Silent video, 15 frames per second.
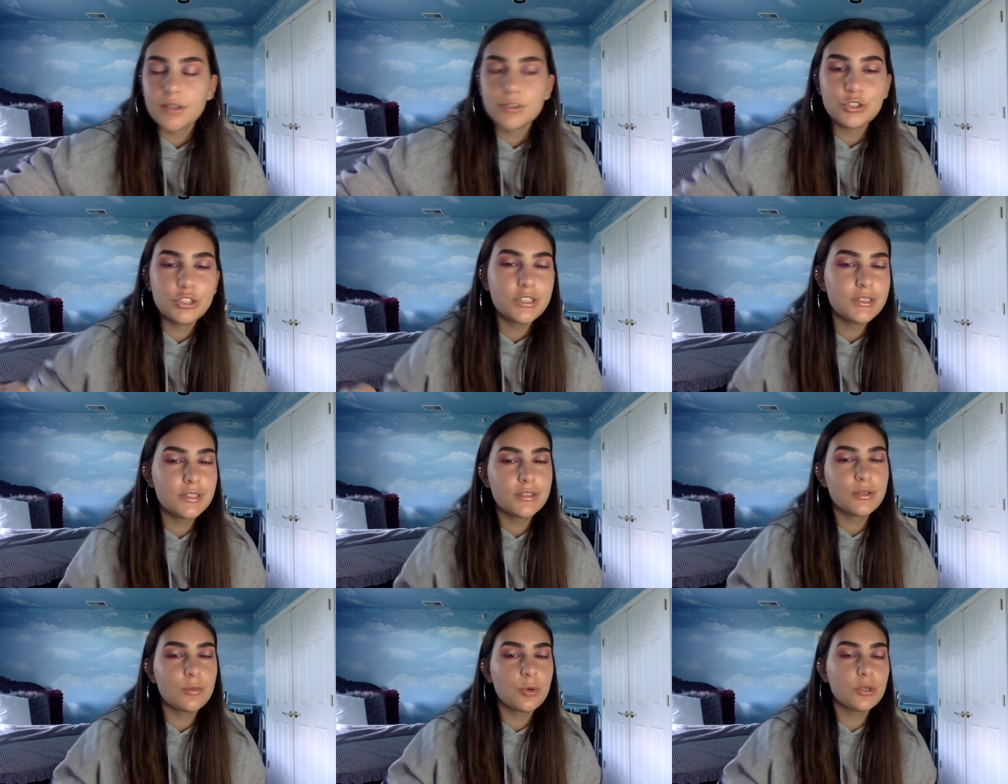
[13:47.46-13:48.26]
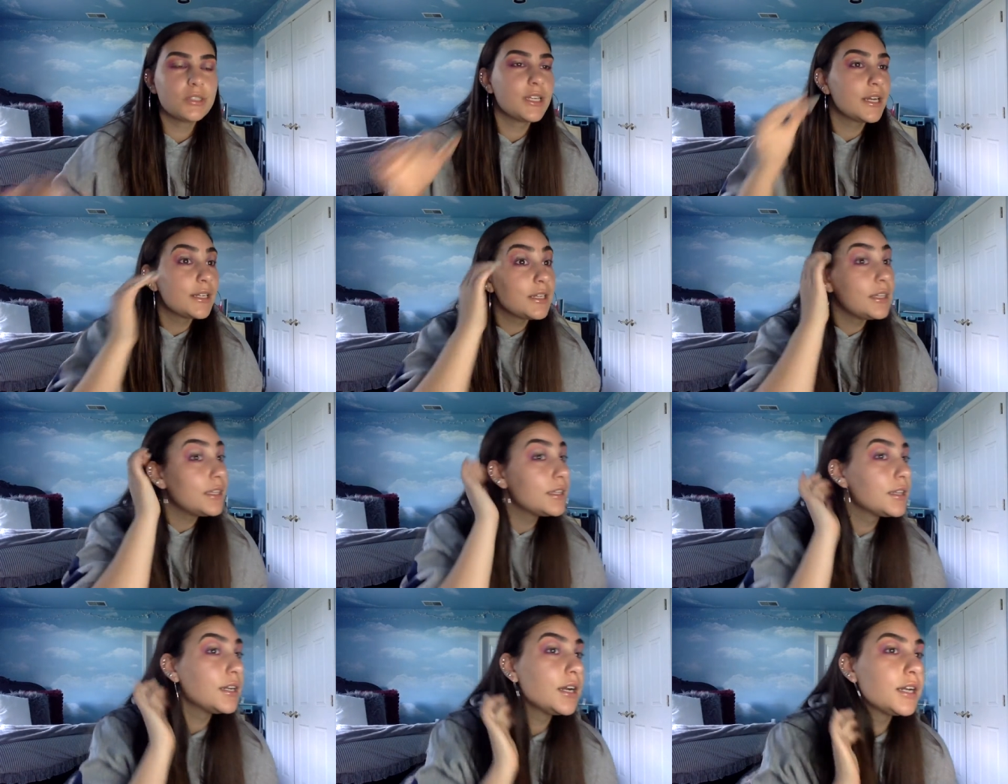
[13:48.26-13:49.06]
she has a little more
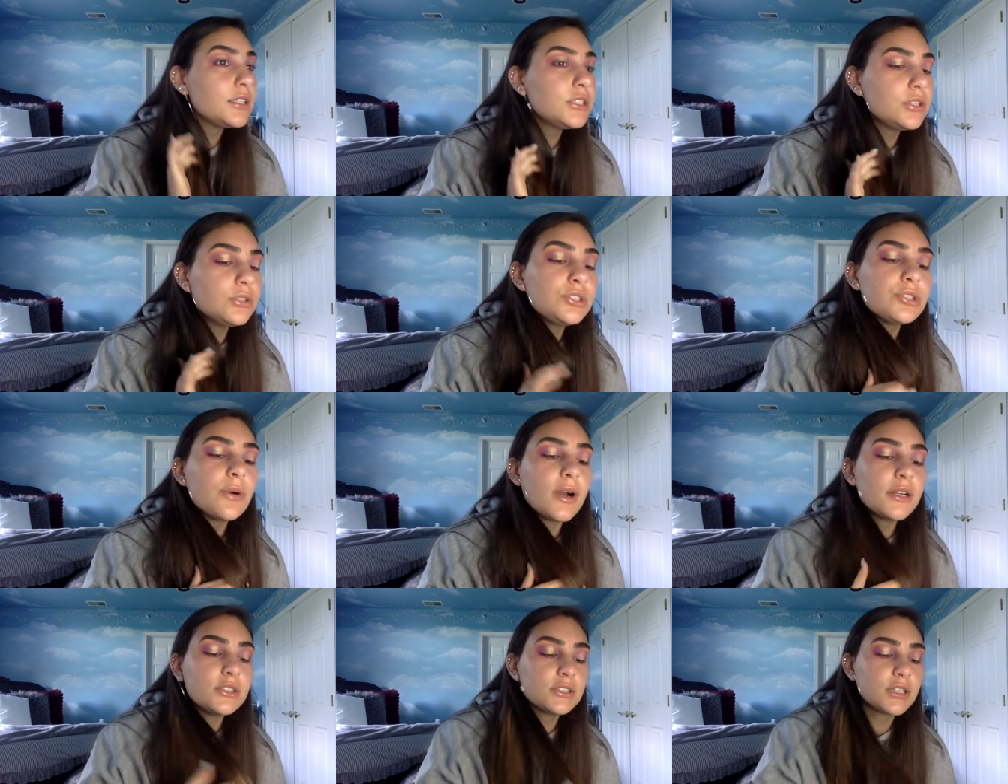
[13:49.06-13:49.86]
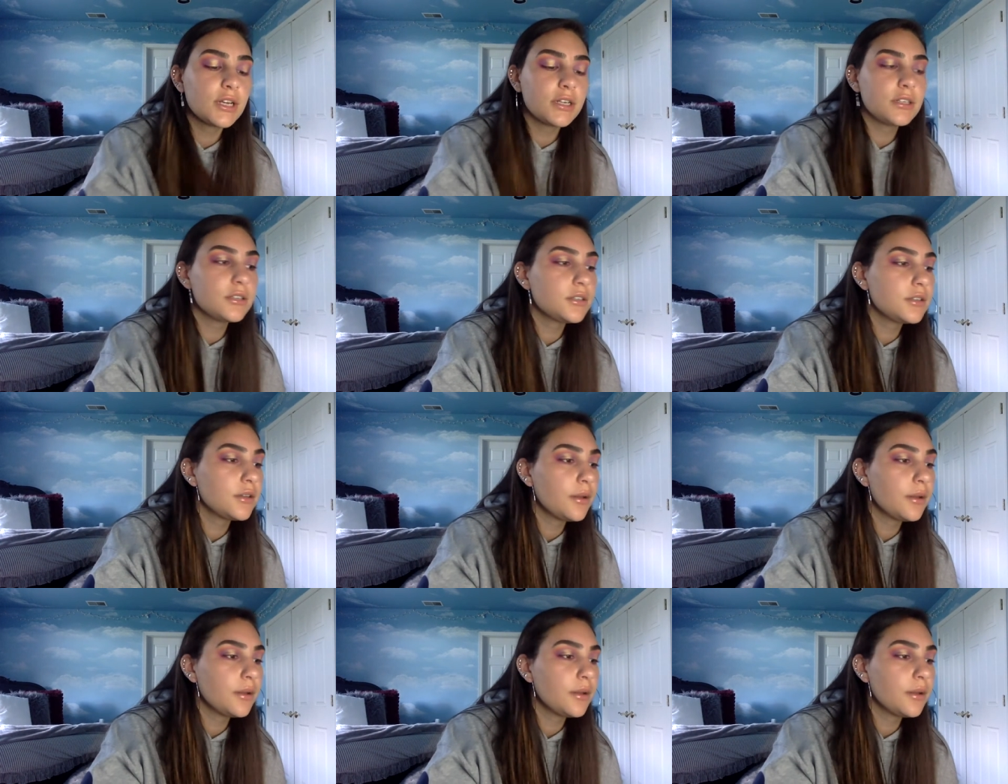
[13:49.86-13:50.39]
technique than I do, so I just kind of